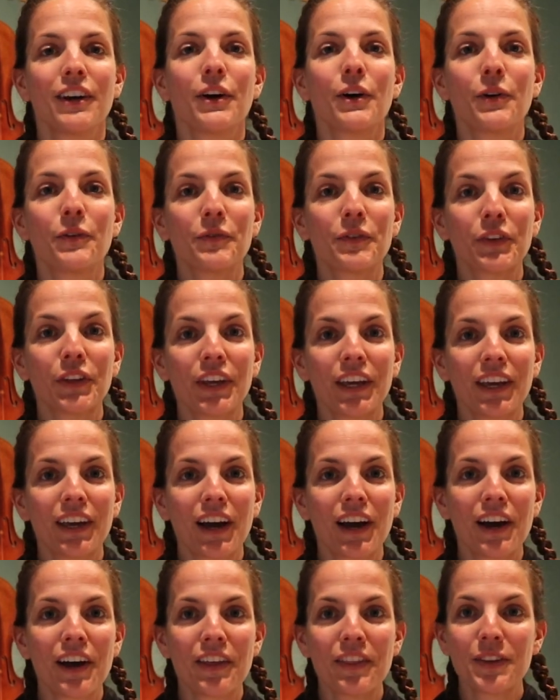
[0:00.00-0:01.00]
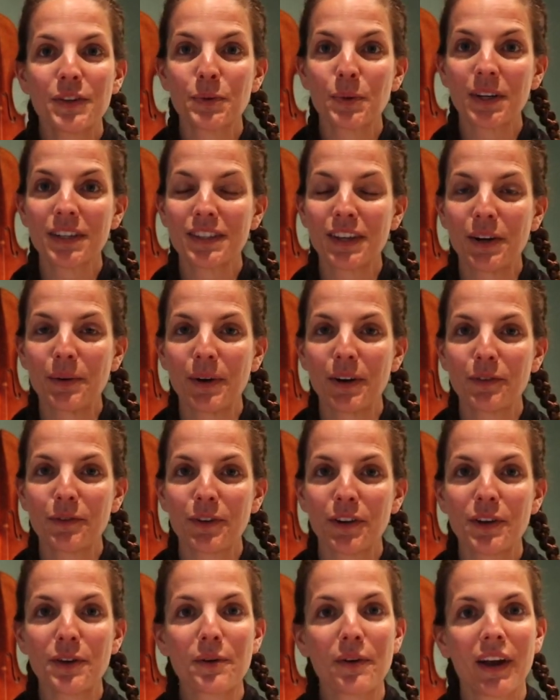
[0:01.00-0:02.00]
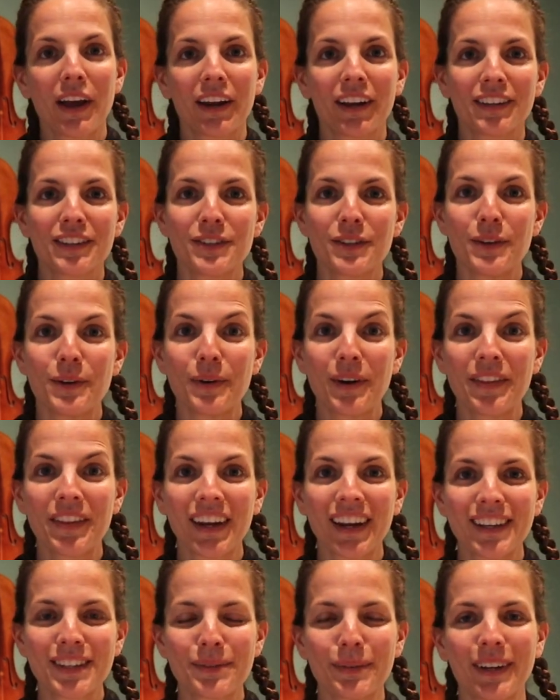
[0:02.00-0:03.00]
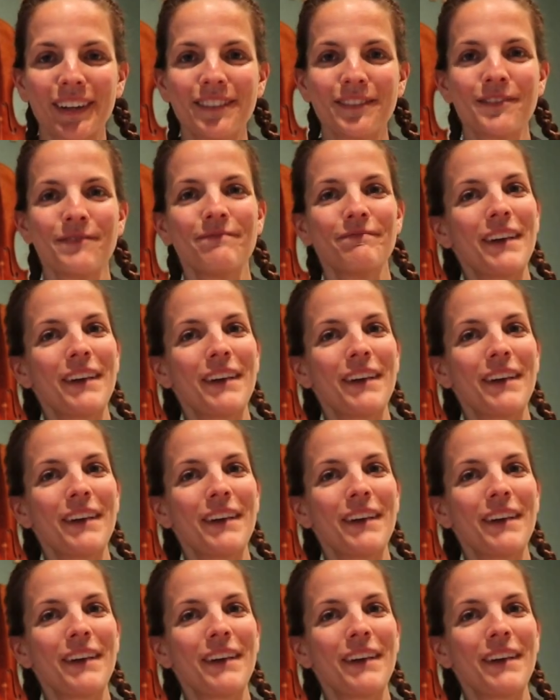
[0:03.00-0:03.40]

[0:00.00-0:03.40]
Hopefully this works out well for you, and I'll see you on the next one.